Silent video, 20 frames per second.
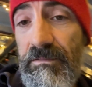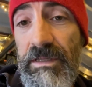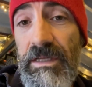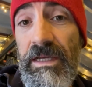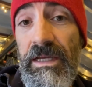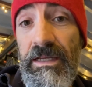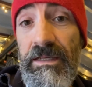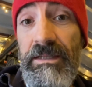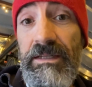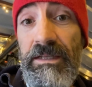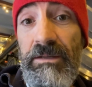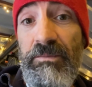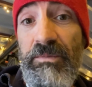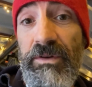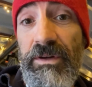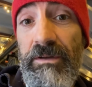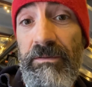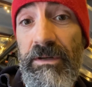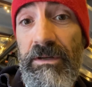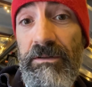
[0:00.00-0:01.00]
It did
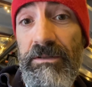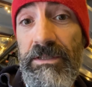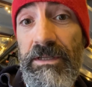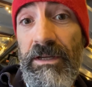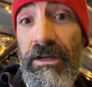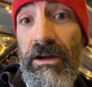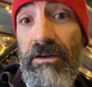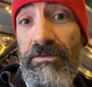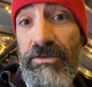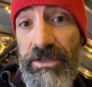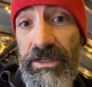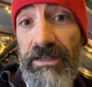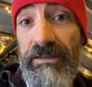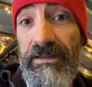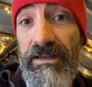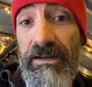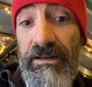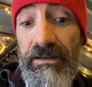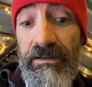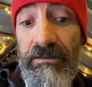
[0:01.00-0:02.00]
pretty well, so go and check
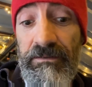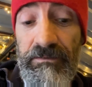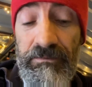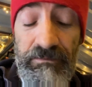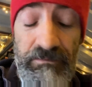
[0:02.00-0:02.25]
that out.